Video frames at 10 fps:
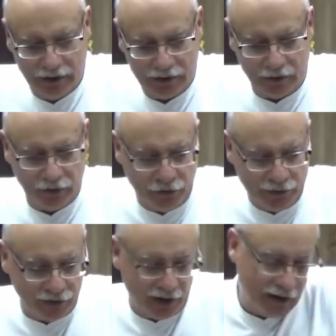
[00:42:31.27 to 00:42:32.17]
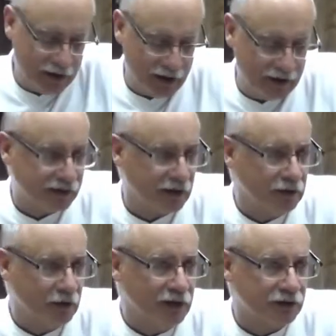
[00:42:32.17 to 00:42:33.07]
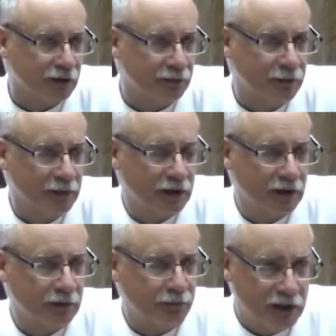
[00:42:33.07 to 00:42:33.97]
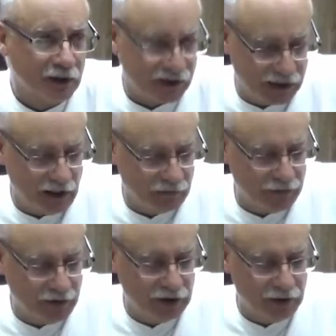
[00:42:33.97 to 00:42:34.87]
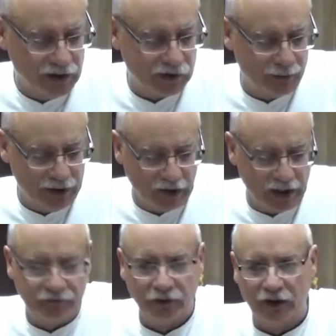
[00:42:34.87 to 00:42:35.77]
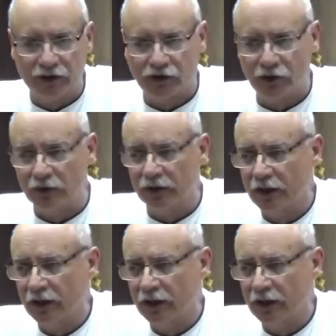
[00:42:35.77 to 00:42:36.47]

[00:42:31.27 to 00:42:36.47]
So the third thing, I said you need to be yourself, and then you need to be a lifelong student.